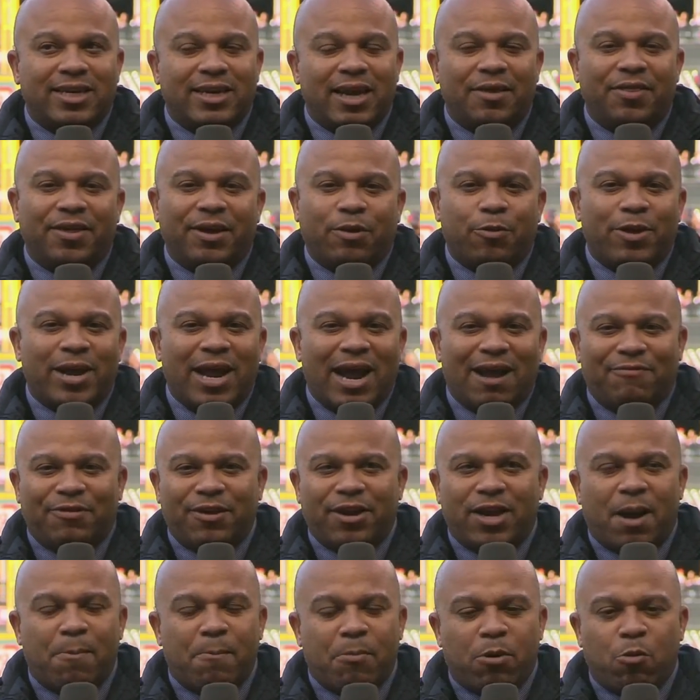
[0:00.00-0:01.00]
I think we have the
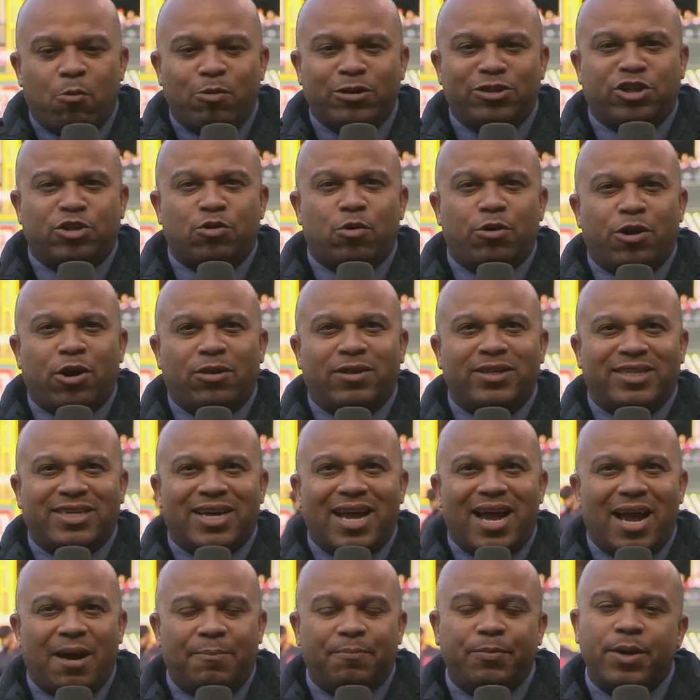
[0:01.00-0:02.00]
number, and we show it all the
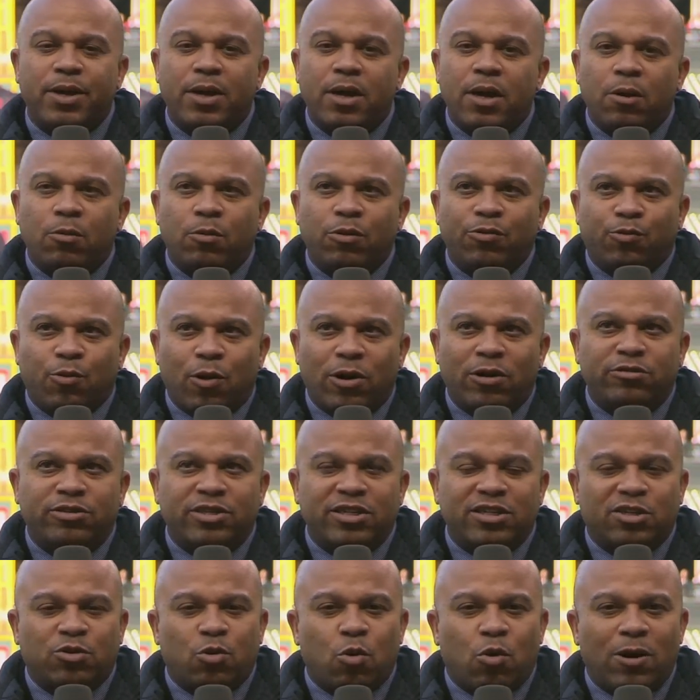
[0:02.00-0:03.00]
time. With runners in
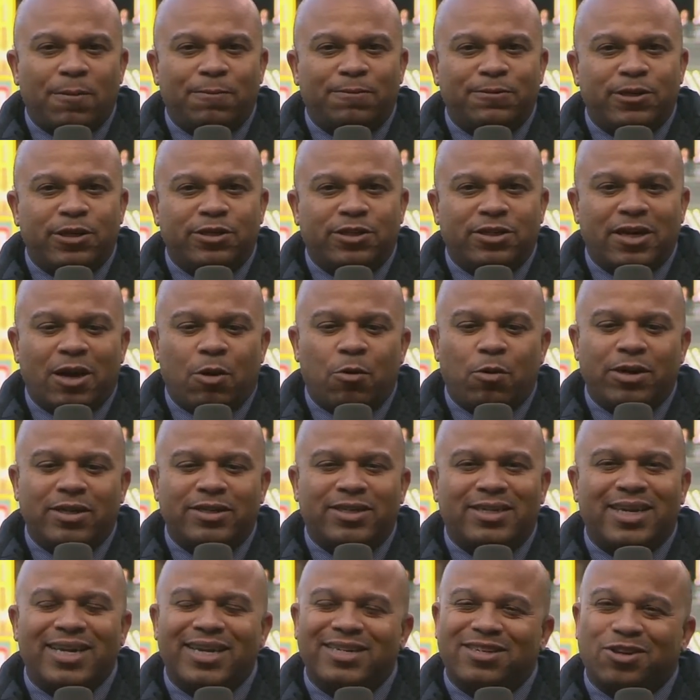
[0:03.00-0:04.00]
scoring position, I want to
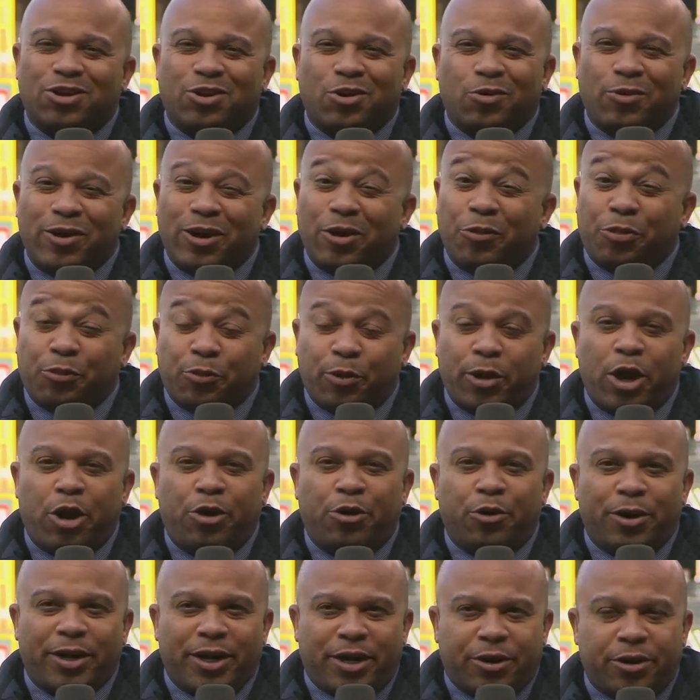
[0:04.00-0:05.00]
say he's a career
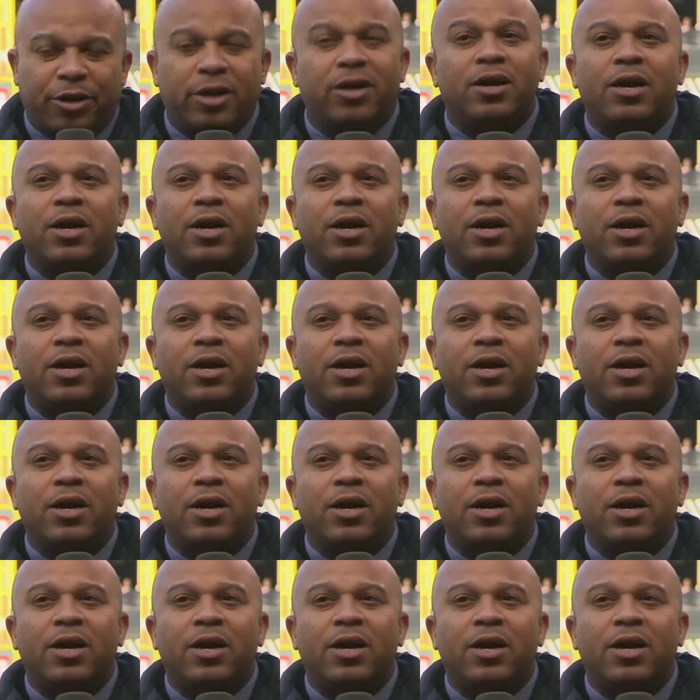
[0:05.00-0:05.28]
300 hitter.